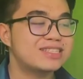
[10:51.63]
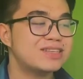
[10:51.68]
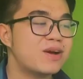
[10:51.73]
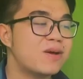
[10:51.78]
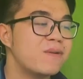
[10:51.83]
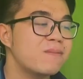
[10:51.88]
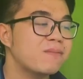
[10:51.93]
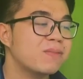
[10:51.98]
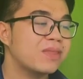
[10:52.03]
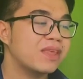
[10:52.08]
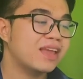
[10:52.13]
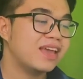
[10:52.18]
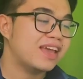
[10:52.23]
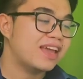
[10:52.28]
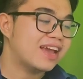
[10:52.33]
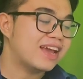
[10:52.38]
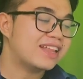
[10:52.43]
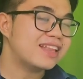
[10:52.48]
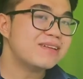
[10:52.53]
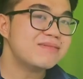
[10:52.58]
So
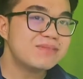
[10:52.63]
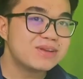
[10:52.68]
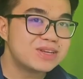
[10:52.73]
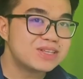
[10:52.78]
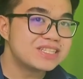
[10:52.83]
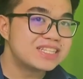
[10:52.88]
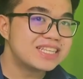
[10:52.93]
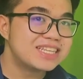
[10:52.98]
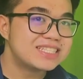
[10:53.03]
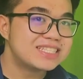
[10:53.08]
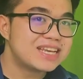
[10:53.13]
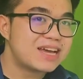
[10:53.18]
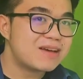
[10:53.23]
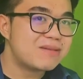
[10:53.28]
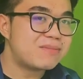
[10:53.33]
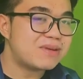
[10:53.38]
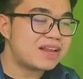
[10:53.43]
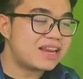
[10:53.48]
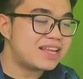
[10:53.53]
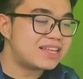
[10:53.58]
nami kasi
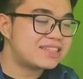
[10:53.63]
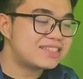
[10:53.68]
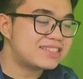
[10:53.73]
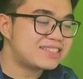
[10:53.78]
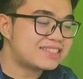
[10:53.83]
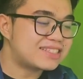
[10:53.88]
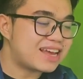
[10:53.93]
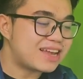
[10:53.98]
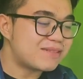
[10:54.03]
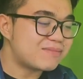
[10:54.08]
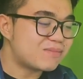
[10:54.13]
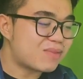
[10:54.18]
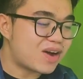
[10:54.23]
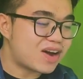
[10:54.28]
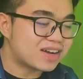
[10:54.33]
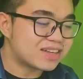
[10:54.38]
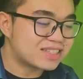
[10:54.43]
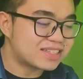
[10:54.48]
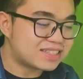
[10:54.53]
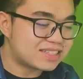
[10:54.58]
nasabi, let's
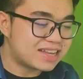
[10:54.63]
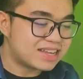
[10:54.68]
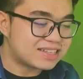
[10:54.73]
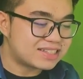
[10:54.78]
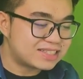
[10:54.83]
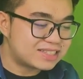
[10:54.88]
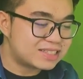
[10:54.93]
unbox na.